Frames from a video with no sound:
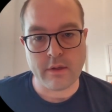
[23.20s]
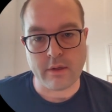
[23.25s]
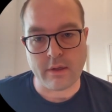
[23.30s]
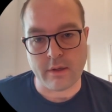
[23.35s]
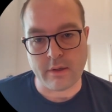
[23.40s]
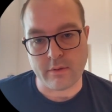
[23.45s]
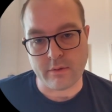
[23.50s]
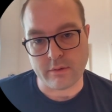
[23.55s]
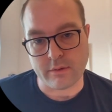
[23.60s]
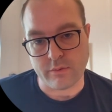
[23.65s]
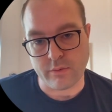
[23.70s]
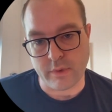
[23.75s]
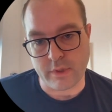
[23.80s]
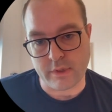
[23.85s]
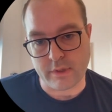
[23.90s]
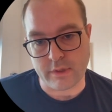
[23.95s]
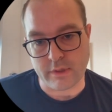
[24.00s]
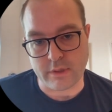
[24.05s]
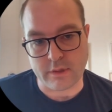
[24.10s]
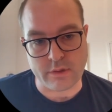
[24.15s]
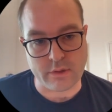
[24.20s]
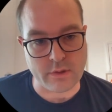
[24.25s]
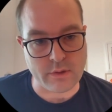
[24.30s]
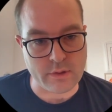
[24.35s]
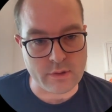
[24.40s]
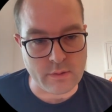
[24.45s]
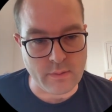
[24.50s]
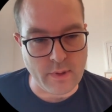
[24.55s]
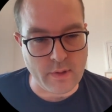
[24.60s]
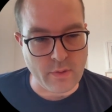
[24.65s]
It was recently
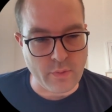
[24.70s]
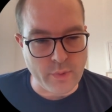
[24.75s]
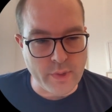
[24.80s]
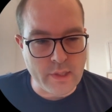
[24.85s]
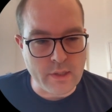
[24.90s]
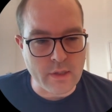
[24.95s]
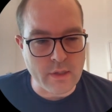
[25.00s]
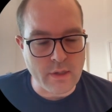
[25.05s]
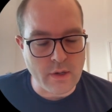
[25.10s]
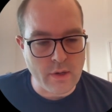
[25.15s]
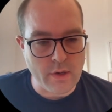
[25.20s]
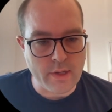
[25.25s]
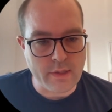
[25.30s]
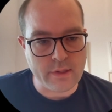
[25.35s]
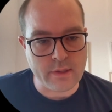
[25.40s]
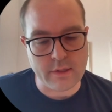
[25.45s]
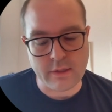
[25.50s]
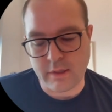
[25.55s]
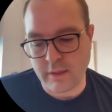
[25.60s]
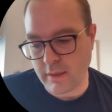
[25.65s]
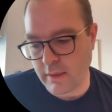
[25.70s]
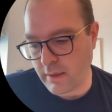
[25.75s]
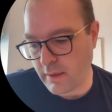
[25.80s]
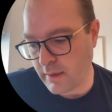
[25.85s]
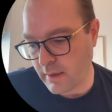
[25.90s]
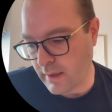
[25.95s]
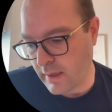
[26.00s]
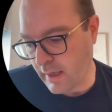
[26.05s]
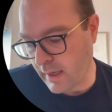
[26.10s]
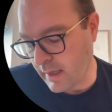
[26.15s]
introduced about a week ago, I
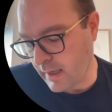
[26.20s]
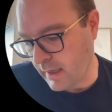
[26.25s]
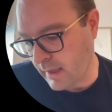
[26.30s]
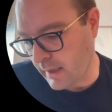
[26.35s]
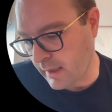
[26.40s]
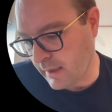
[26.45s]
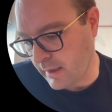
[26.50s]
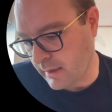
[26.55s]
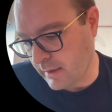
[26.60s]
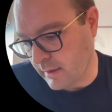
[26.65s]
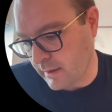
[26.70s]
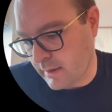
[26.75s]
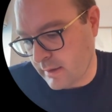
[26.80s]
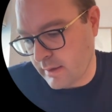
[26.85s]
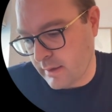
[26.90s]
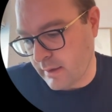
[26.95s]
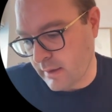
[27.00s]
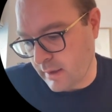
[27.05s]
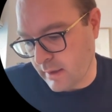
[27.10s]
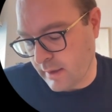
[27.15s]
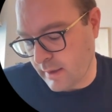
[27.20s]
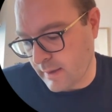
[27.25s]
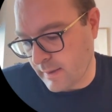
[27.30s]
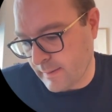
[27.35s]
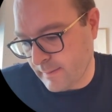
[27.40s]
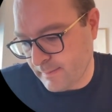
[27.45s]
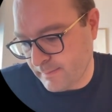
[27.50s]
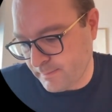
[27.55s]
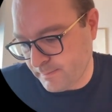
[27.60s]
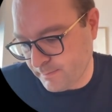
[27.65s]
think, and
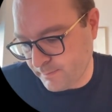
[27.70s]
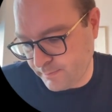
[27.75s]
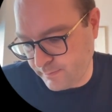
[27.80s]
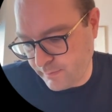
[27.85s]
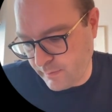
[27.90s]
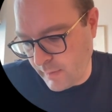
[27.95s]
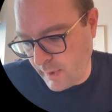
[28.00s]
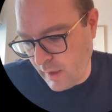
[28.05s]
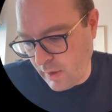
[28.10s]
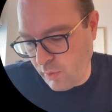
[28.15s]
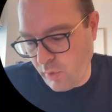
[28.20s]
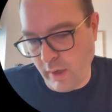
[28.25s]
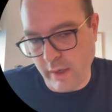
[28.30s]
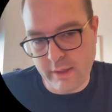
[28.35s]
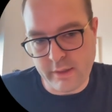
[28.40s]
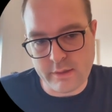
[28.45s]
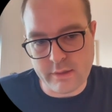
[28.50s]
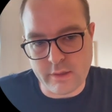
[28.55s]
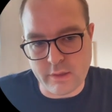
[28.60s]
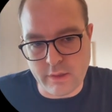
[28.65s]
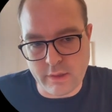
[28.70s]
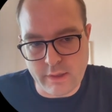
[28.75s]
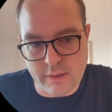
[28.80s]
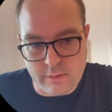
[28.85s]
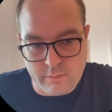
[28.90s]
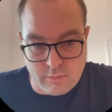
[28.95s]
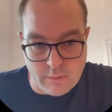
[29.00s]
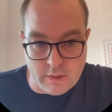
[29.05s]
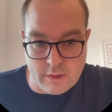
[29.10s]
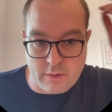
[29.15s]
I wanted to look
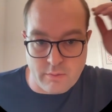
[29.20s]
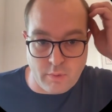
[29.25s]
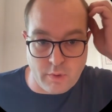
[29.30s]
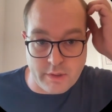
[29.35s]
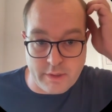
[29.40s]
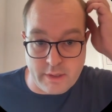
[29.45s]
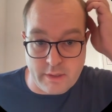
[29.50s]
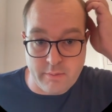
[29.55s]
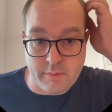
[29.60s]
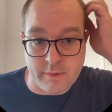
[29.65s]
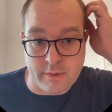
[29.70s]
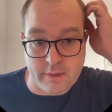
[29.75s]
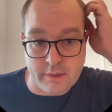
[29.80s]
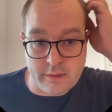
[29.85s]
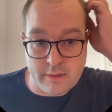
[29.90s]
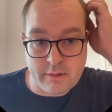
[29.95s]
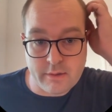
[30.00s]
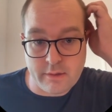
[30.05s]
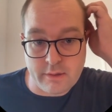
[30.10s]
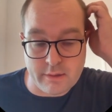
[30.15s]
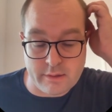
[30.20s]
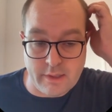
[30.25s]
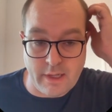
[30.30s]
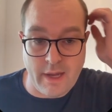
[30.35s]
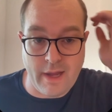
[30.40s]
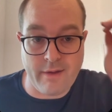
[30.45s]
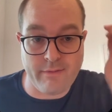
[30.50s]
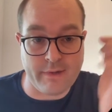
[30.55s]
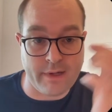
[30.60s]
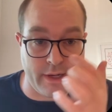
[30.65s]
at a little more deeply because I
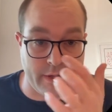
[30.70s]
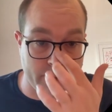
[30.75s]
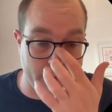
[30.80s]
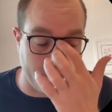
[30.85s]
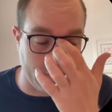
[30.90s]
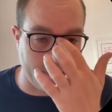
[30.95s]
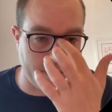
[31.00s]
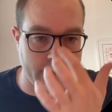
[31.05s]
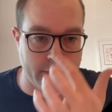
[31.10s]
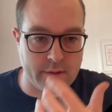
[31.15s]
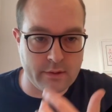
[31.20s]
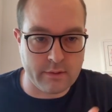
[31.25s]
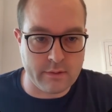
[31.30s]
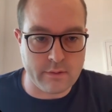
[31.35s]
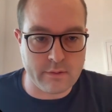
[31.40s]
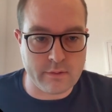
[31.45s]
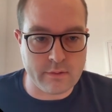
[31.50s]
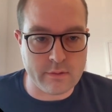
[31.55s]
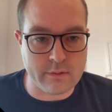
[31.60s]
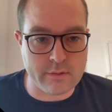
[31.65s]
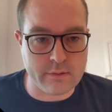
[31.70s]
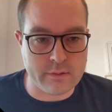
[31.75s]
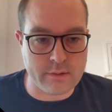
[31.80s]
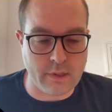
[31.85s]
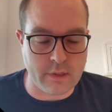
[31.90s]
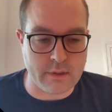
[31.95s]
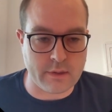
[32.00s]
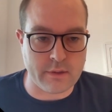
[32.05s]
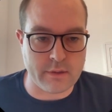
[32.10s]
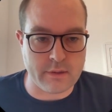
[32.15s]
haven't actually
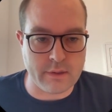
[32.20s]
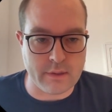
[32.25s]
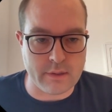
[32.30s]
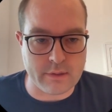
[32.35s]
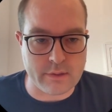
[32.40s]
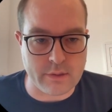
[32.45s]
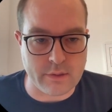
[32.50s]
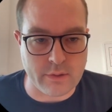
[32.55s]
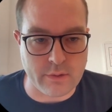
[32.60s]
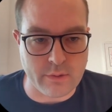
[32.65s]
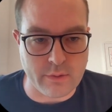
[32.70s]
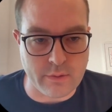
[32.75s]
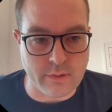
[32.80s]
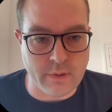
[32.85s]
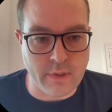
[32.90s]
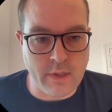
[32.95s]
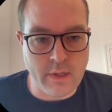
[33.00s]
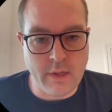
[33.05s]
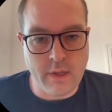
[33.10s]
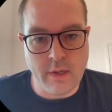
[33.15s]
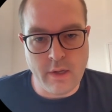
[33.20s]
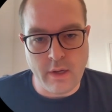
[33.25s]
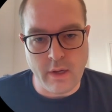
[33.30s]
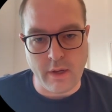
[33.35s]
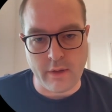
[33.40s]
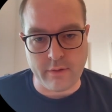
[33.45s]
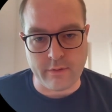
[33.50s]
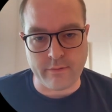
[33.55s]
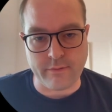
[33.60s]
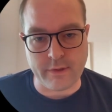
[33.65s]
dug into
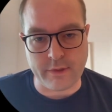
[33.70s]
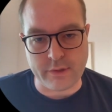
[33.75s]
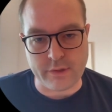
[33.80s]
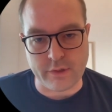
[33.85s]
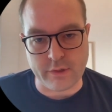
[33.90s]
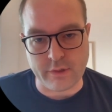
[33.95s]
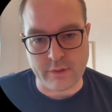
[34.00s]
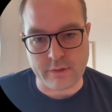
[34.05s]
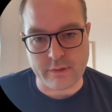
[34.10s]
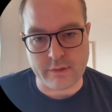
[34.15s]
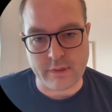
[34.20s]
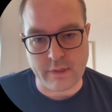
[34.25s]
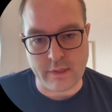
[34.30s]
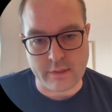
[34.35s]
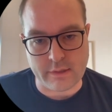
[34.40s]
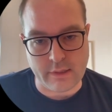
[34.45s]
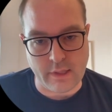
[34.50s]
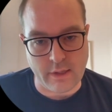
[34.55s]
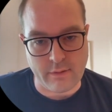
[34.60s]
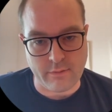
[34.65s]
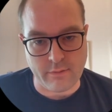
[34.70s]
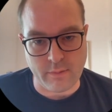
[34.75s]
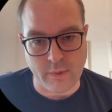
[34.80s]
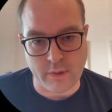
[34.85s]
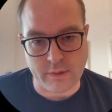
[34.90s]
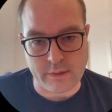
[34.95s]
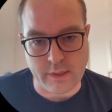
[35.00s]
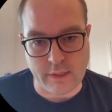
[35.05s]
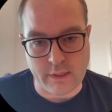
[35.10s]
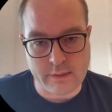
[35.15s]
other features aside from
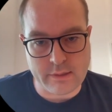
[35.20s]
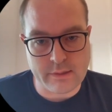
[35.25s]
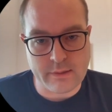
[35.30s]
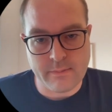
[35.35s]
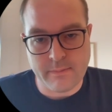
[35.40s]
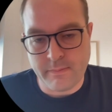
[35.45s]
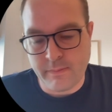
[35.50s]
alt text.